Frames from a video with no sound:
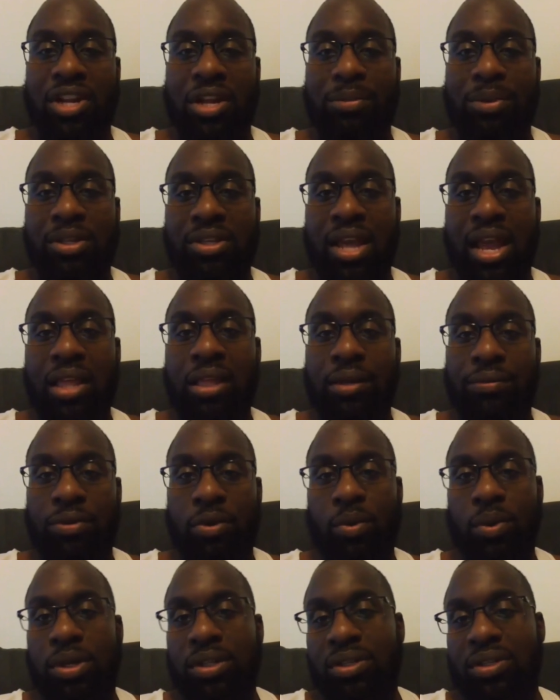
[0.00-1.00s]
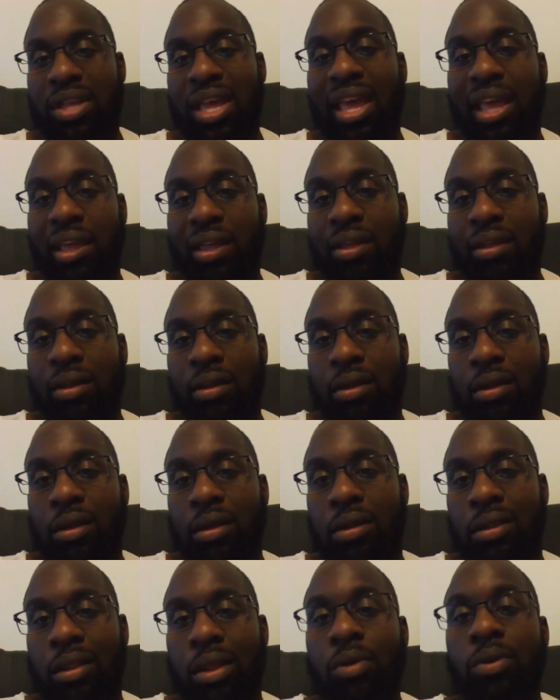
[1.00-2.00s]
Jeremy Tyler if you want to stay
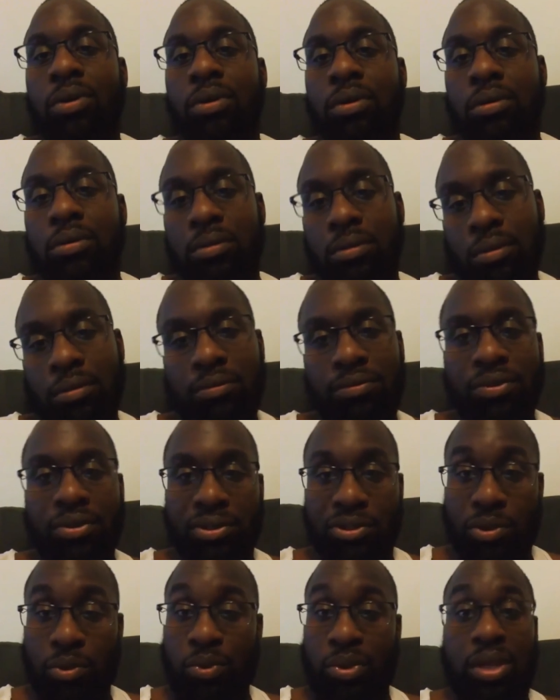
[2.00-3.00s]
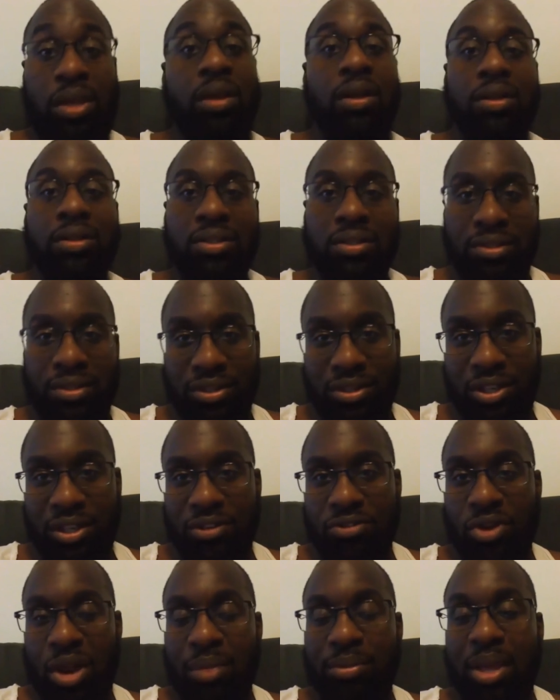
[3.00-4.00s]
local for 2 years since
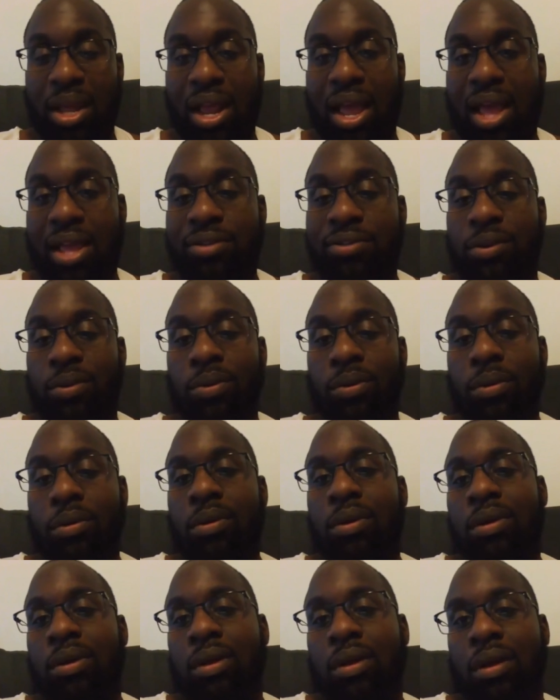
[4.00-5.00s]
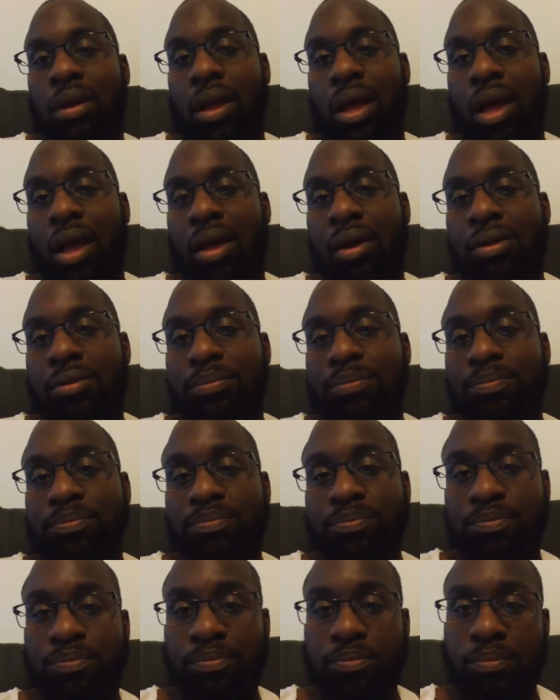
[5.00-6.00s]
he dropped out of high school. I'm
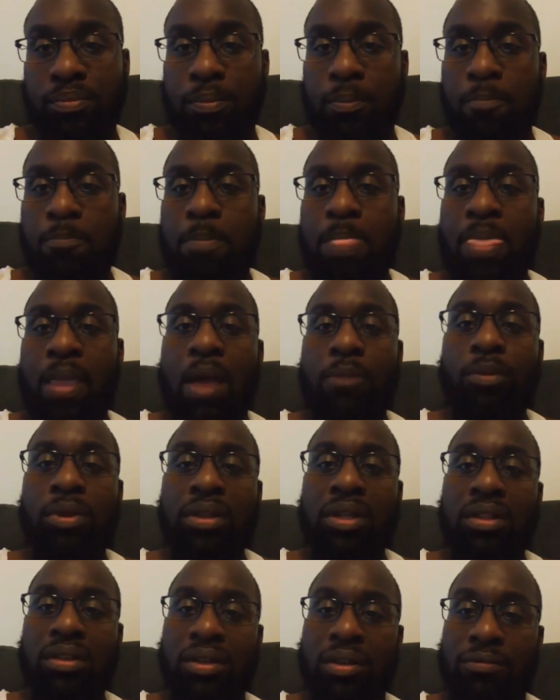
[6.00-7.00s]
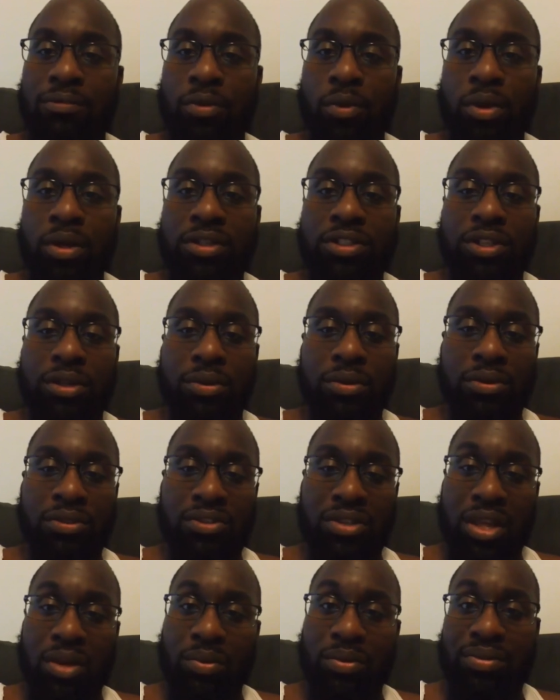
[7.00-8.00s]
really looking forward to
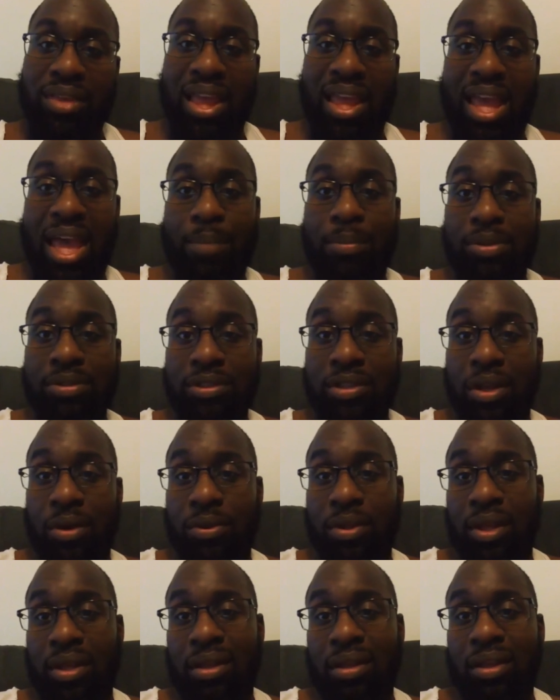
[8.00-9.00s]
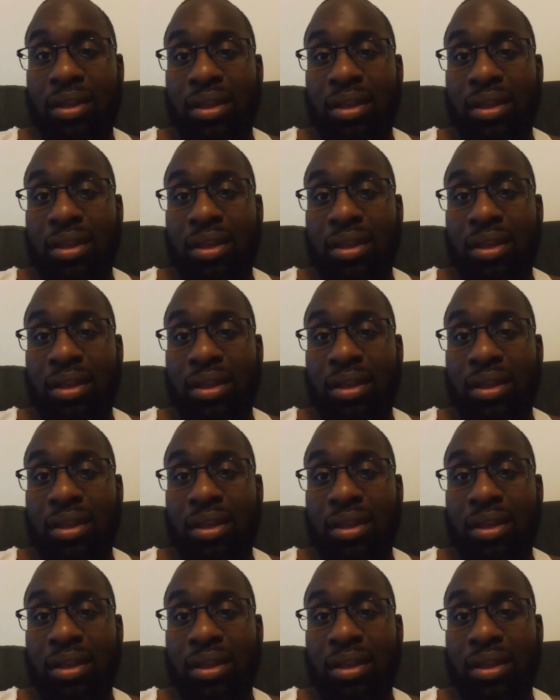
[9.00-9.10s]
seeing what that happens, though.